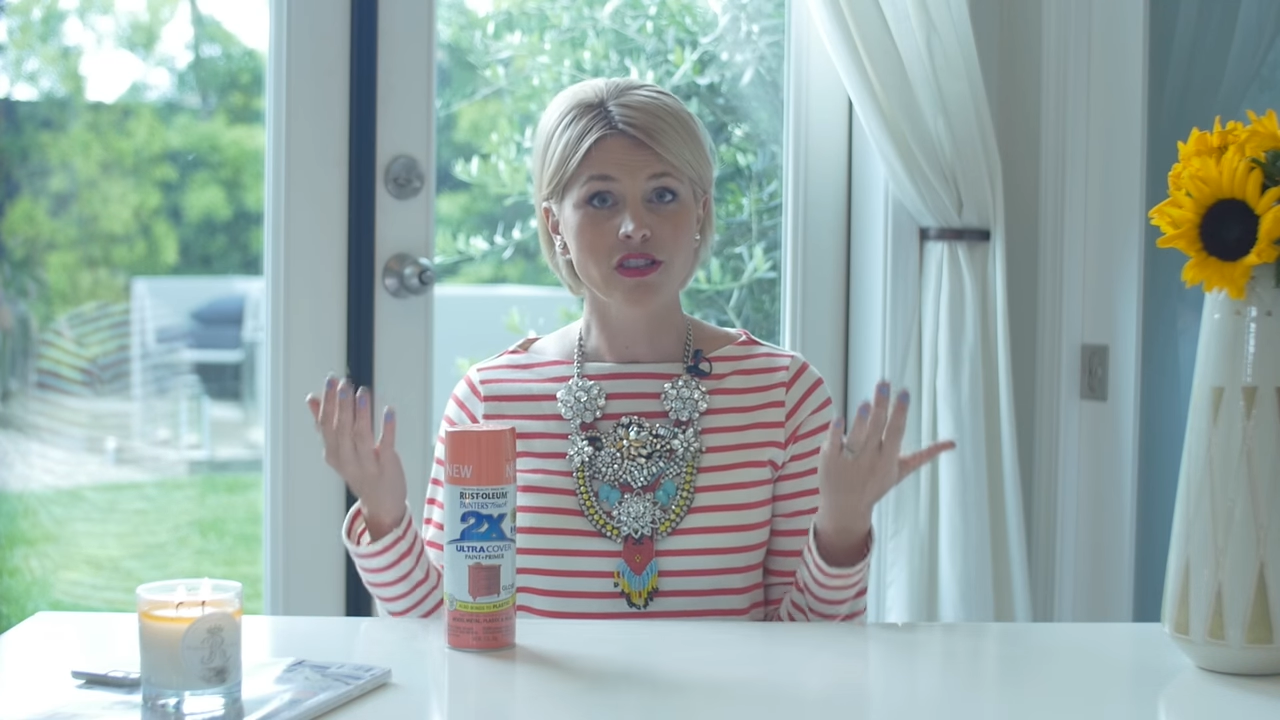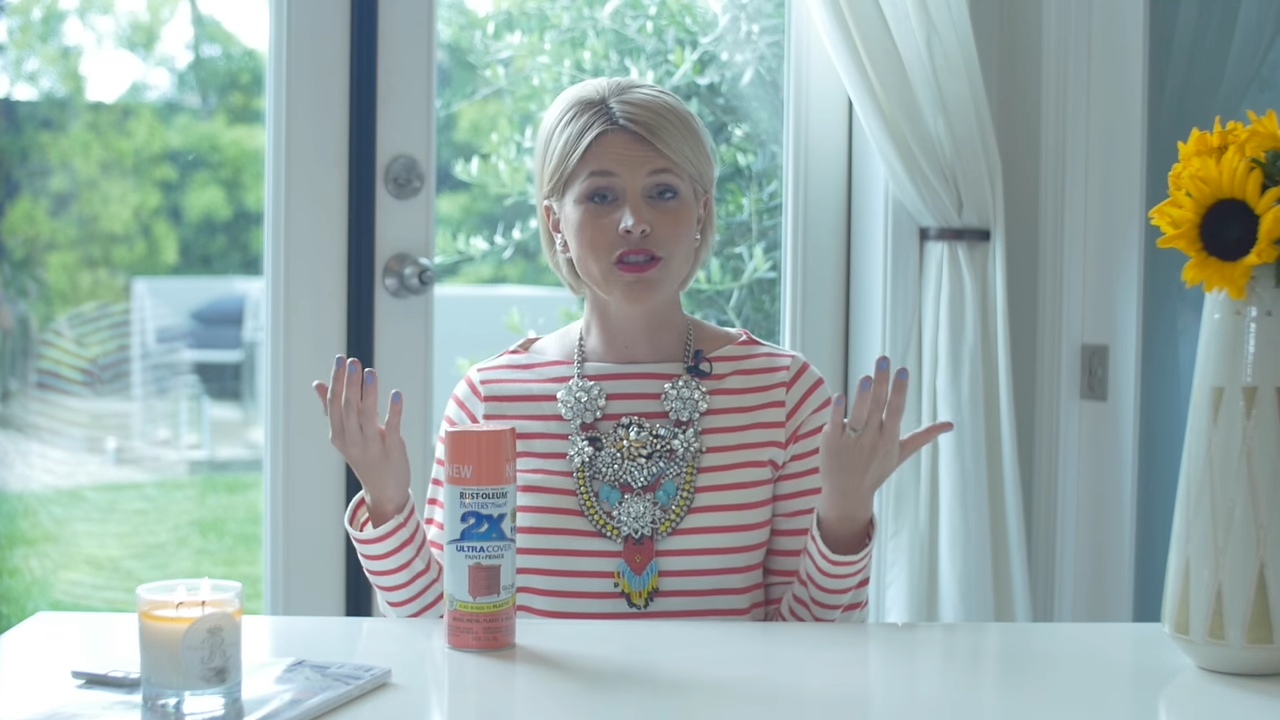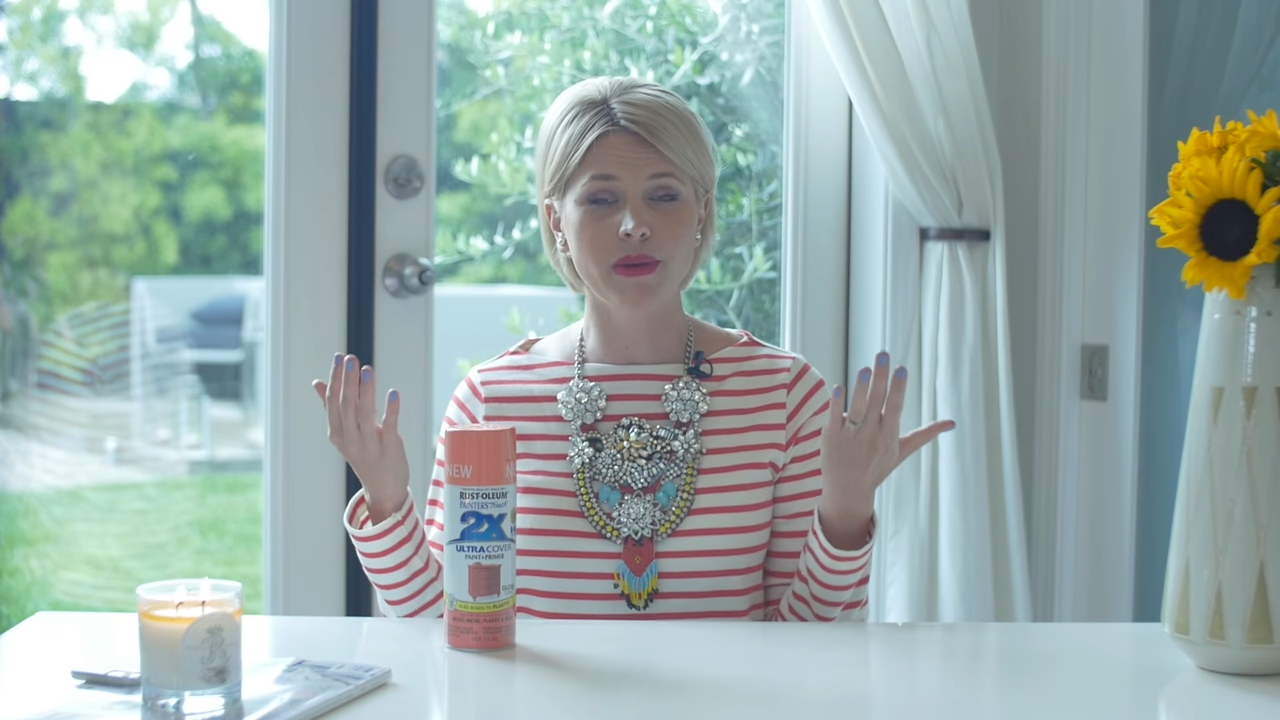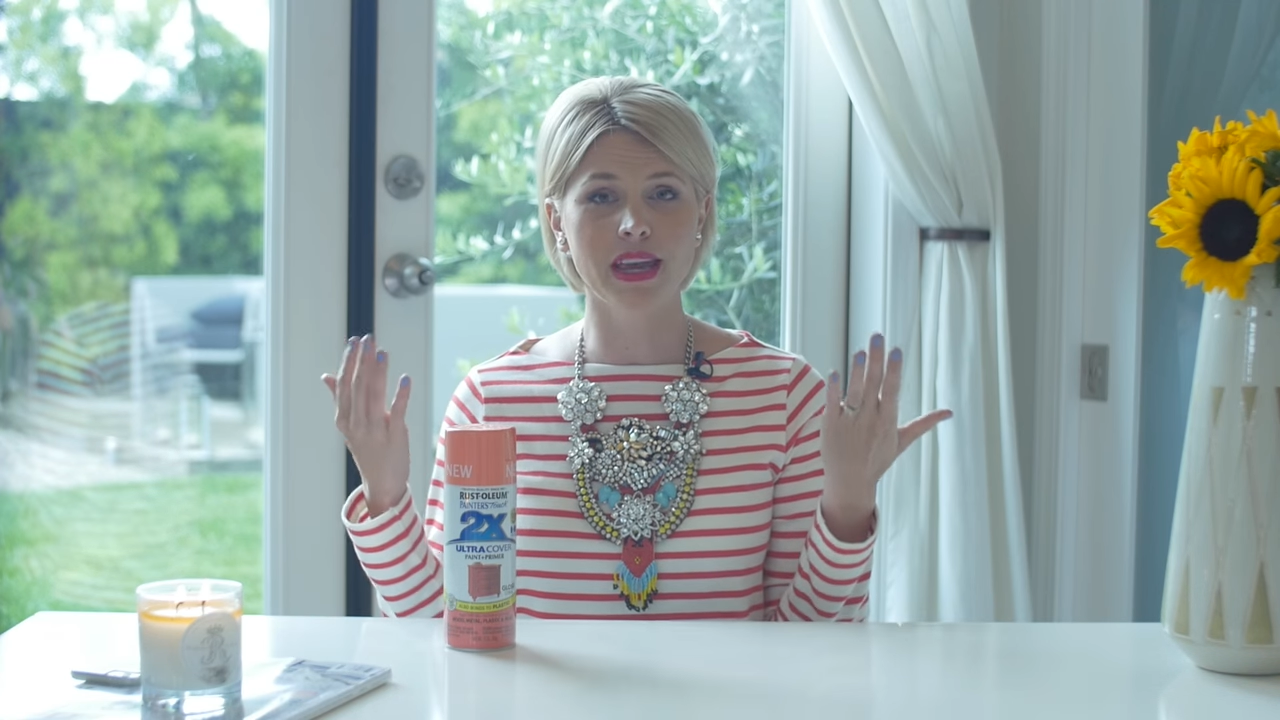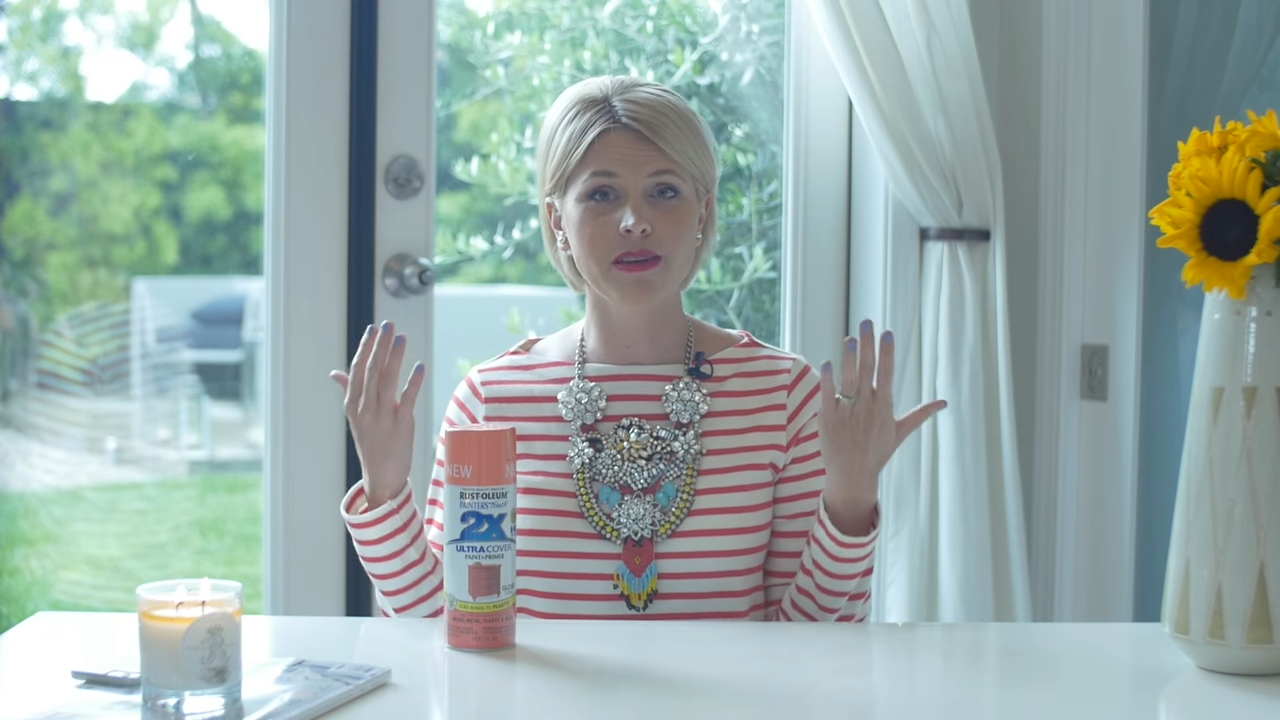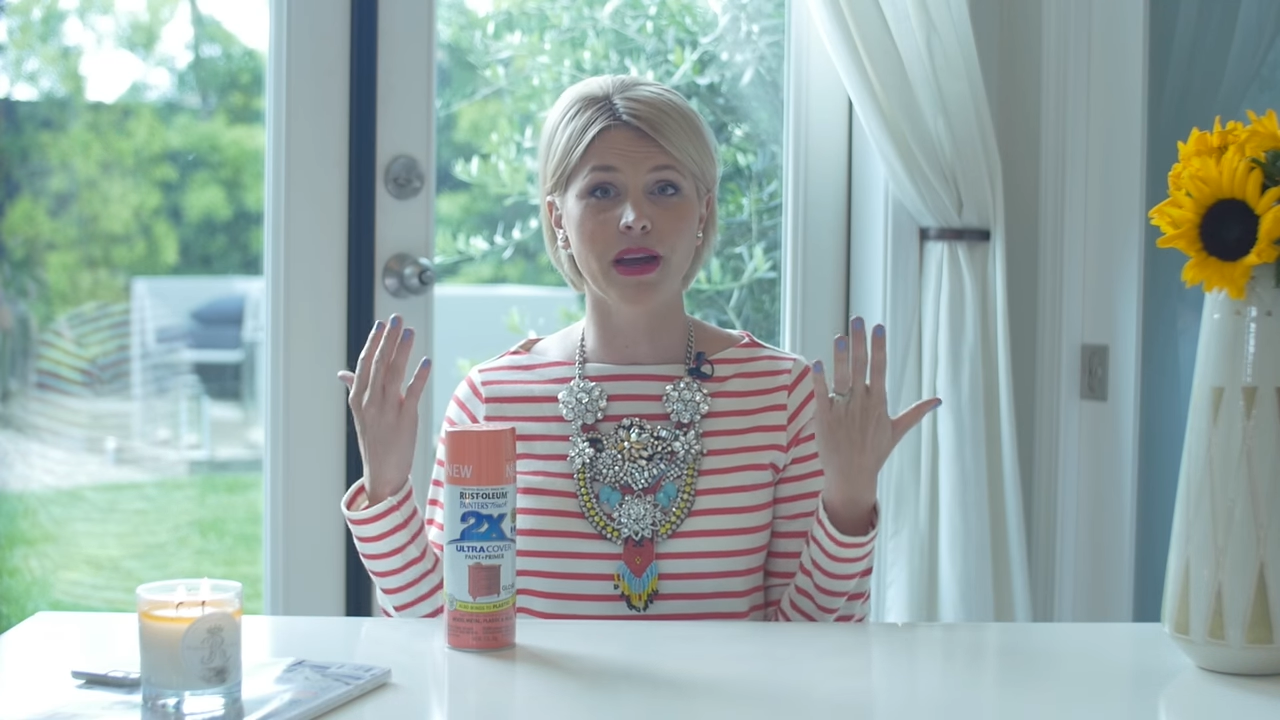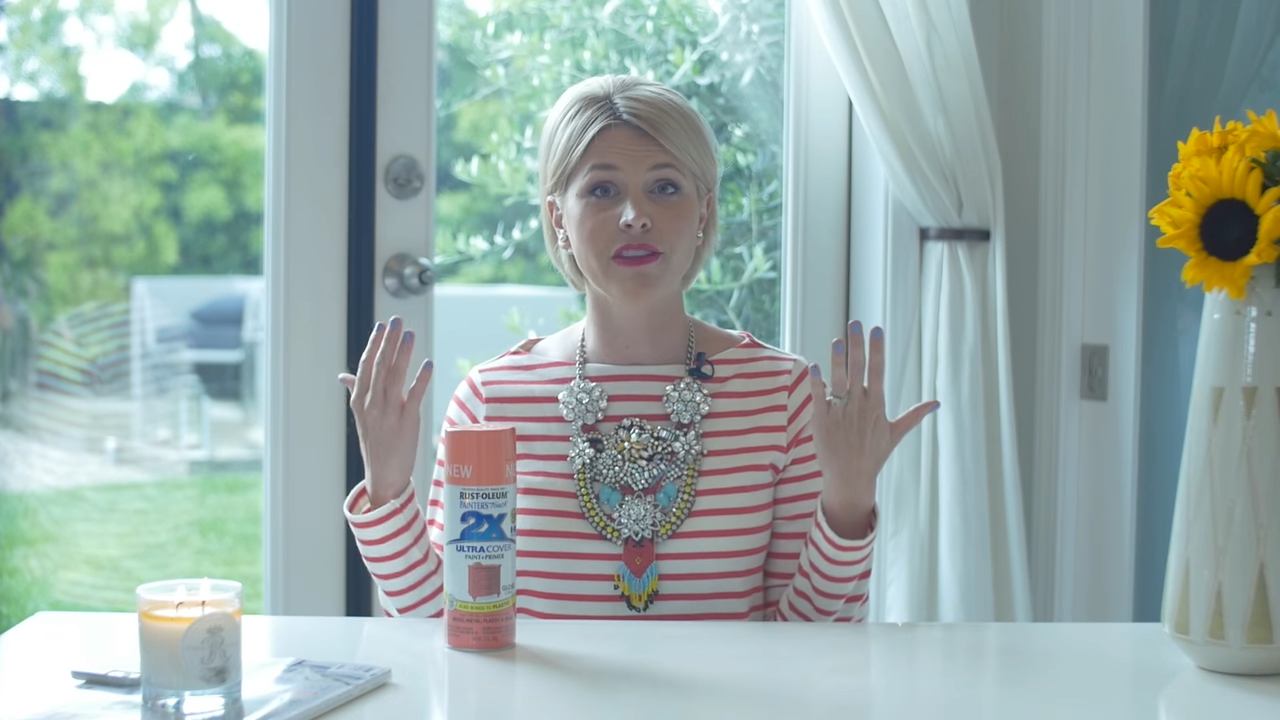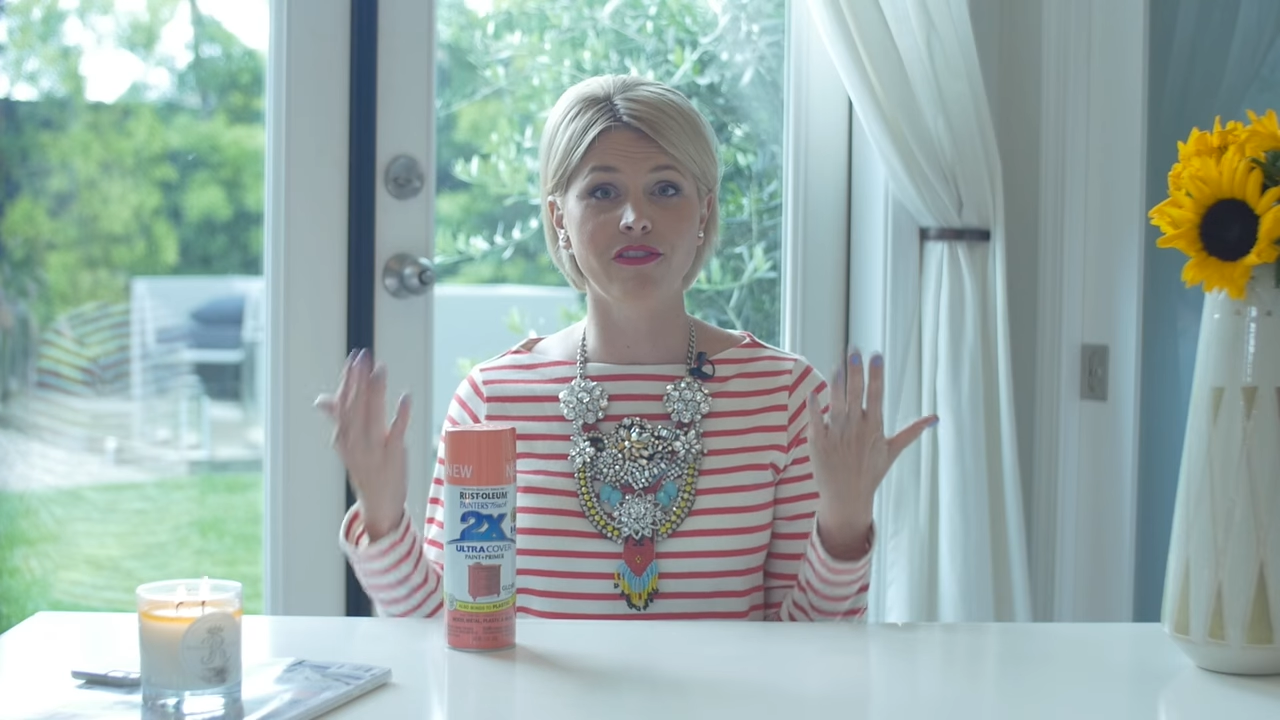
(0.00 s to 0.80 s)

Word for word: to make my